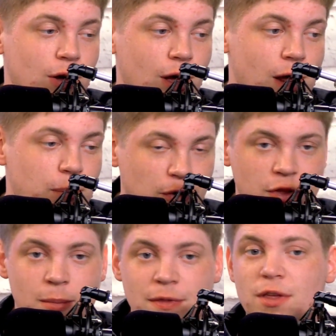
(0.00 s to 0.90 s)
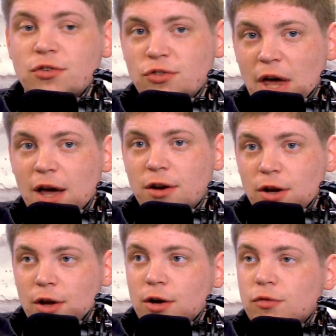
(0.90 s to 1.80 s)
and put them in this debt
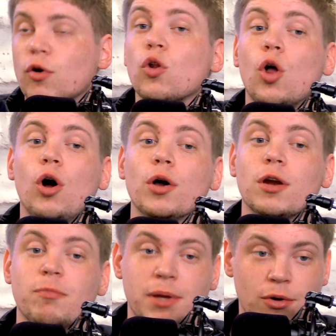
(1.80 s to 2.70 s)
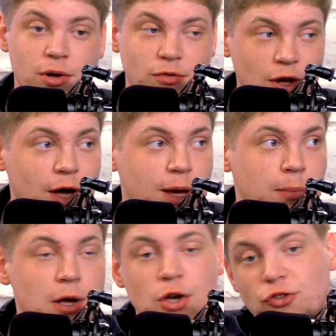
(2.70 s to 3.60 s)
for a long enough period of
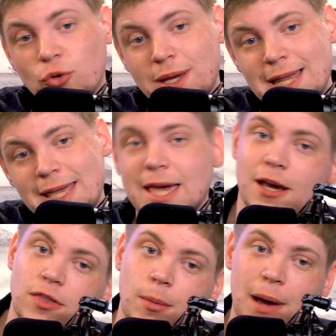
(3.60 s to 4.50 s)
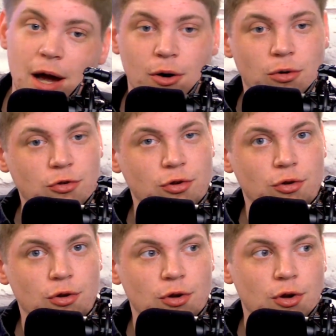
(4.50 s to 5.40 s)
time so we can kick them out
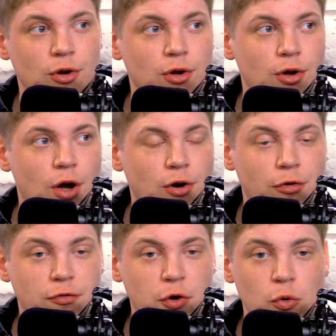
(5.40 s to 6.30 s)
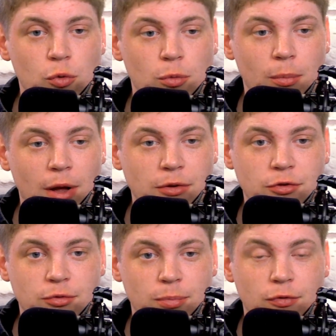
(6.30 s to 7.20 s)
a few
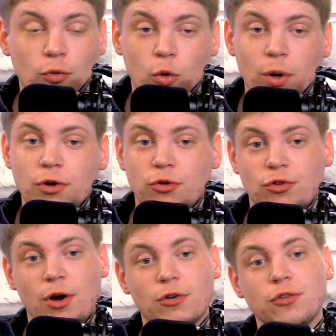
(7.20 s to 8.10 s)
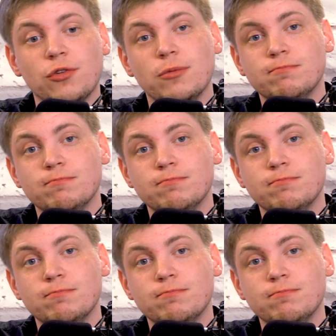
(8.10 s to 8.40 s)
months before winter starts.